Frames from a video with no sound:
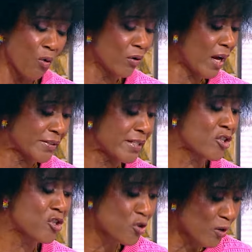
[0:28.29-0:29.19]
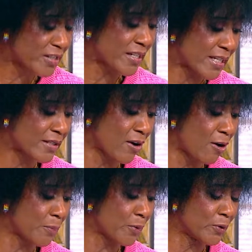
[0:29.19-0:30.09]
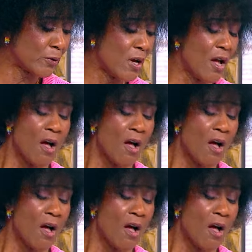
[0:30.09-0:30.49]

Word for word: and distressing example